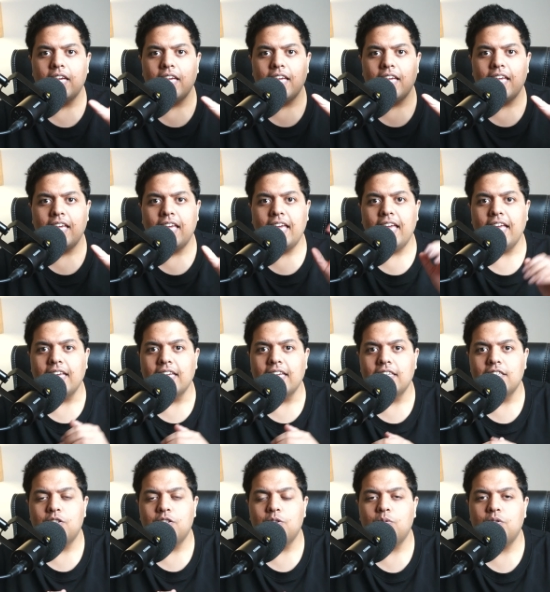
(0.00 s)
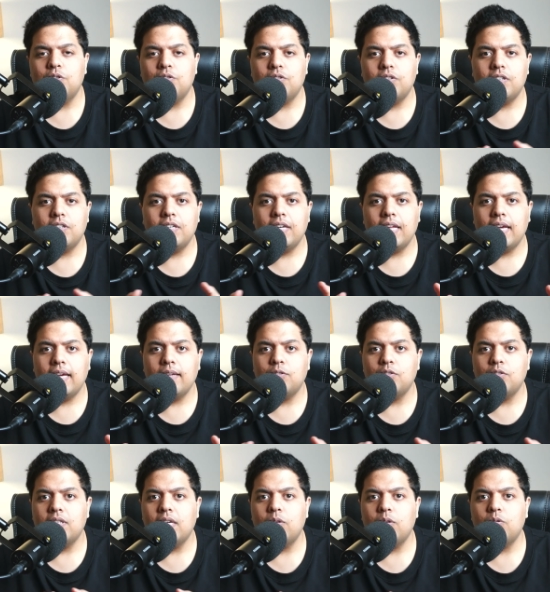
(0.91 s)
Hey, do you want to learn how to
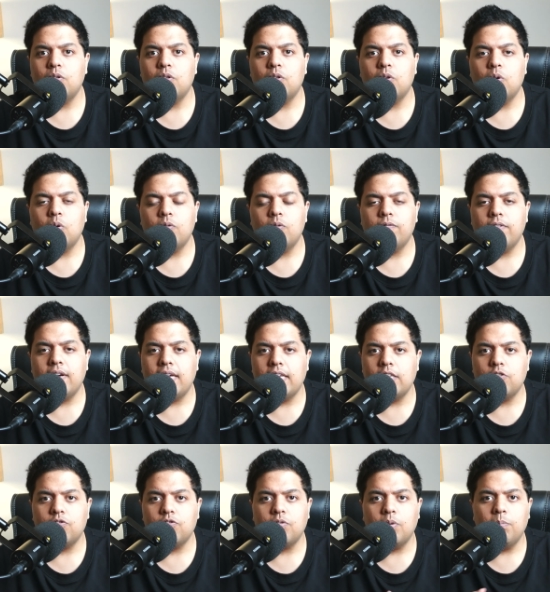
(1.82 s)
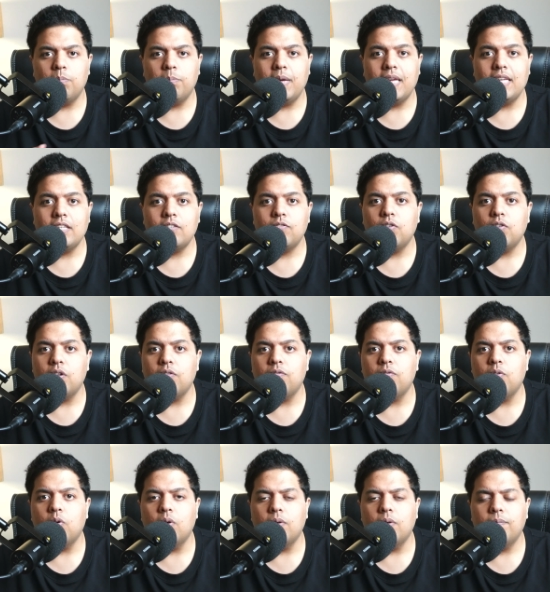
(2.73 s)
download code files from
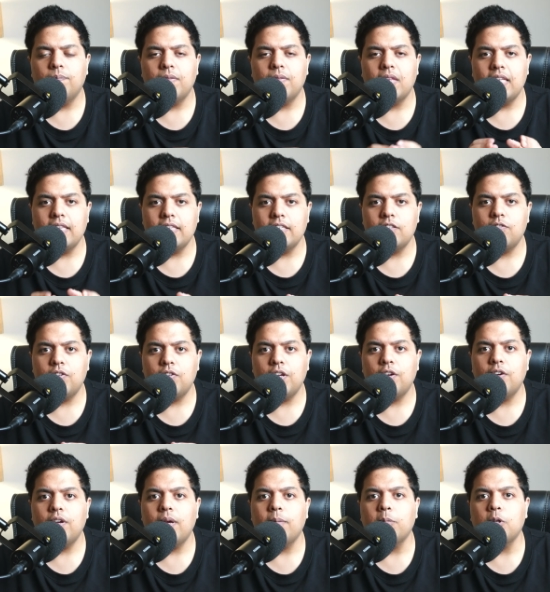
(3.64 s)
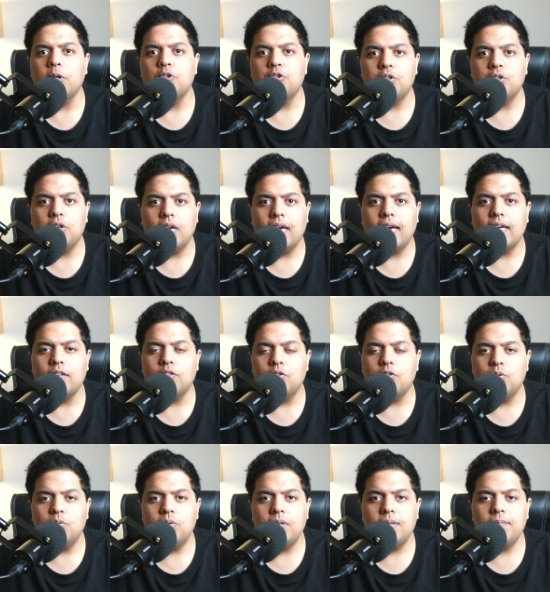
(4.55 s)
Base44? In this video, I'm going to show you how to
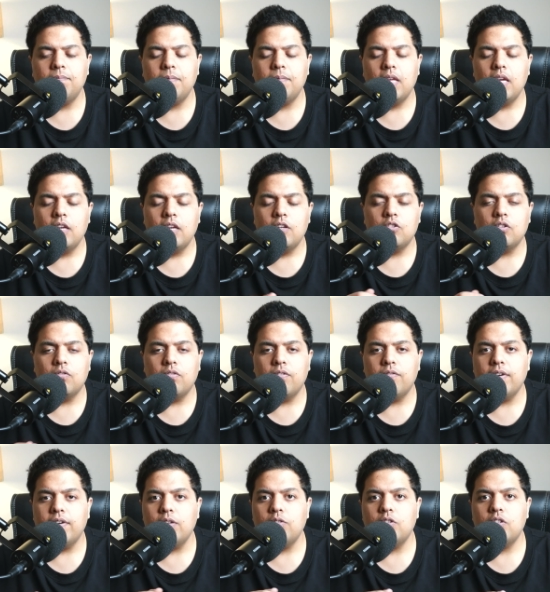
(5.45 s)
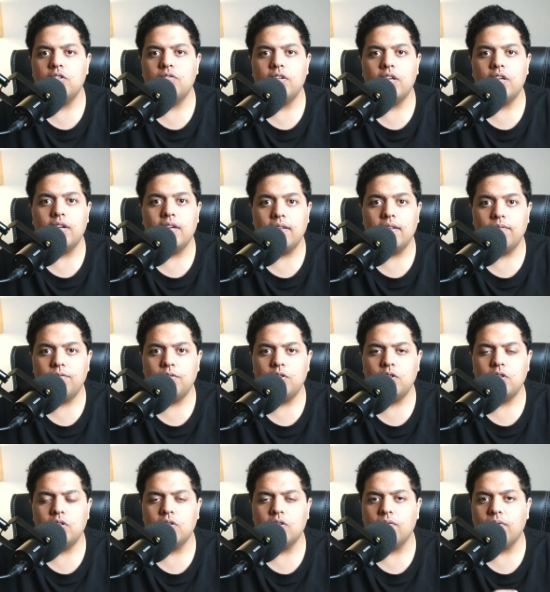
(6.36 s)
do it. So if you found this video
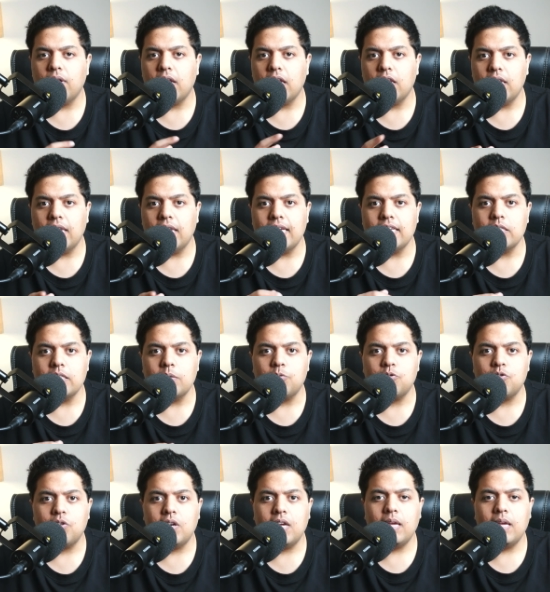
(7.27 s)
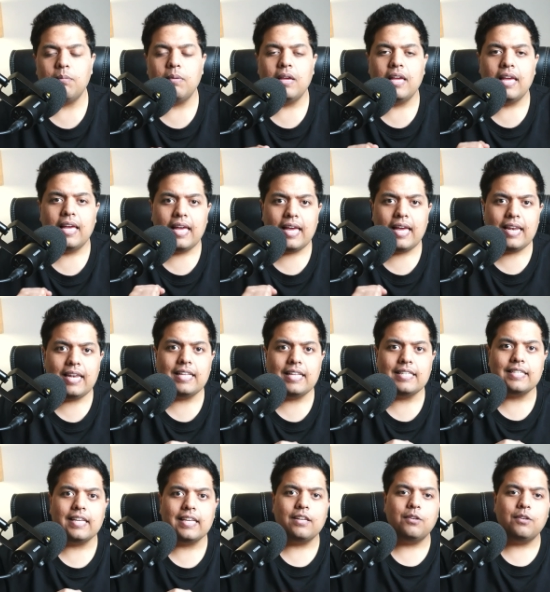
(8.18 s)
helpful, don't forget to like, subscribe, and let's get to